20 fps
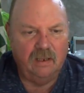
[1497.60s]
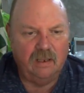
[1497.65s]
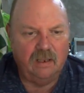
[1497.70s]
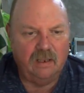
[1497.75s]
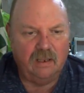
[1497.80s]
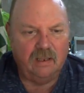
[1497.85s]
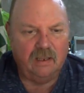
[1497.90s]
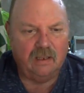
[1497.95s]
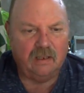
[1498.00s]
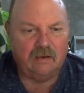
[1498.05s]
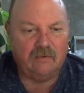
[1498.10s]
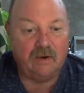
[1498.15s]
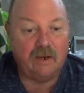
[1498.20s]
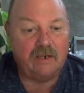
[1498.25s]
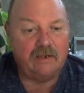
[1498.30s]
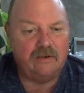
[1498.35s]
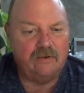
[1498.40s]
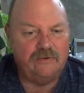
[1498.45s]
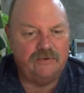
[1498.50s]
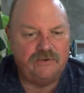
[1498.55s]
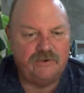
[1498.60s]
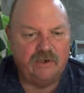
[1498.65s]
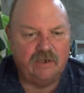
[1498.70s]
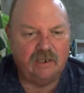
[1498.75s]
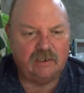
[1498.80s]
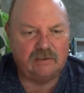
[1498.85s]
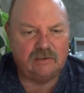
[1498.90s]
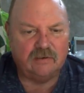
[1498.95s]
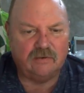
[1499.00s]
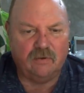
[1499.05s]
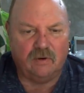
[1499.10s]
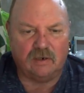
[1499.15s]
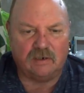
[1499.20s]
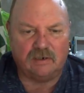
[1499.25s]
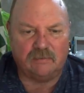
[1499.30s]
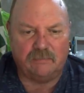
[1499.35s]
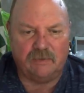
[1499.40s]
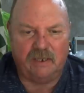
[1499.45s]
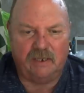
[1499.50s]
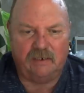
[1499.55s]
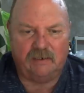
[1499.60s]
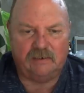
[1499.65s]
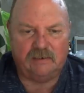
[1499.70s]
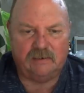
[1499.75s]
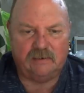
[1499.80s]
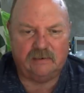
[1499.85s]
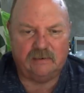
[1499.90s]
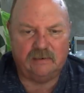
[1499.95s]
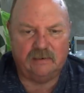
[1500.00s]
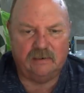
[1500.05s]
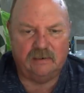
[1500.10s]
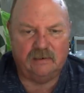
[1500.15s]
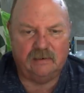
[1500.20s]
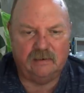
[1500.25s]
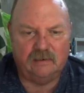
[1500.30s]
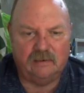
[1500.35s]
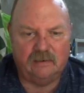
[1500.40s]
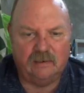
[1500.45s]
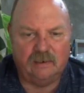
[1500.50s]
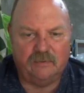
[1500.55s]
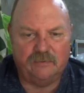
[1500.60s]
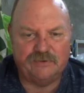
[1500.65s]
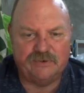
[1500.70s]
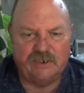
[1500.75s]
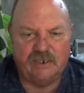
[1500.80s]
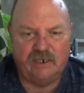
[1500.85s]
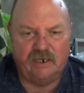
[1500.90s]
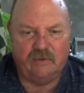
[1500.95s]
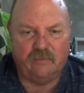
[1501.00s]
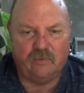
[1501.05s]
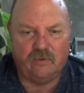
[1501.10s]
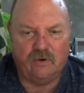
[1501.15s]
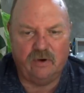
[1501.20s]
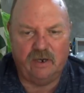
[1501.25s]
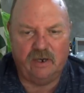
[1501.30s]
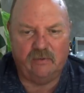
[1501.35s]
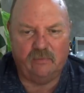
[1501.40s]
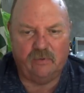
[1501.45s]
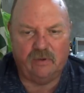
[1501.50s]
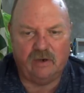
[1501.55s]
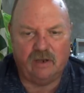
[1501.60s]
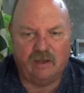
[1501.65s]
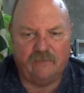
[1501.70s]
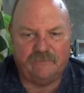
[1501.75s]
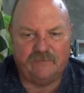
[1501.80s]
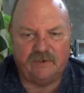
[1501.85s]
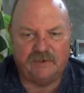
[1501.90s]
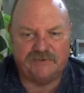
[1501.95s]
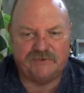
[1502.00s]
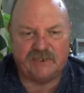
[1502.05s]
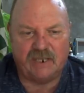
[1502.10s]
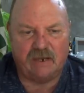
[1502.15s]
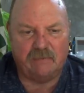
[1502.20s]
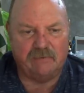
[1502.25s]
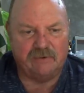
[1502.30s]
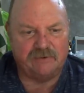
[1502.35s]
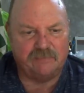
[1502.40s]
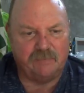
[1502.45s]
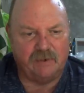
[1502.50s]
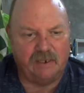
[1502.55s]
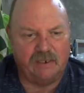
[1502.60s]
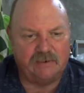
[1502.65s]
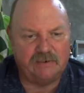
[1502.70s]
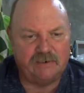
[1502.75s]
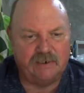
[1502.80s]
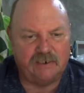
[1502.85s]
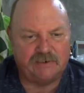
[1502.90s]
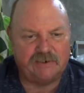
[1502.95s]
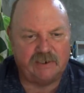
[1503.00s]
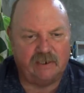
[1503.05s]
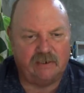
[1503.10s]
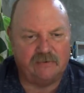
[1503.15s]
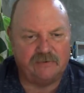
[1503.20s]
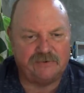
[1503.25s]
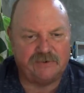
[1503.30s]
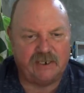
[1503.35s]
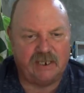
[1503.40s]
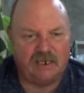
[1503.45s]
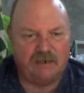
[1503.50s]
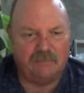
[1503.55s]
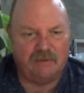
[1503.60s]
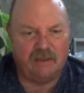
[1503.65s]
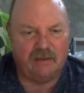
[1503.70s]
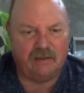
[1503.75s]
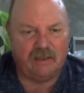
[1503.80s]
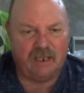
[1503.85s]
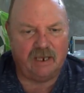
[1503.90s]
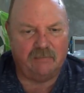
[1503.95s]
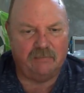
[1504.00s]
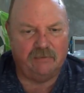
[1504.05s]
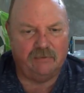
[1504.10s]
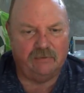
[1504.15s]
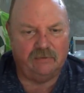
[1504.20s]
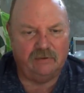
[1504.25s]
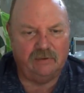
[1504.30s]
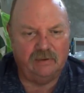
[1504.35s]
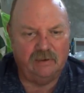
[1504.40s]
Great news, you got the Quartamate. I was getting worried it went off into cyberspace. Yes, I understand about Gabriel.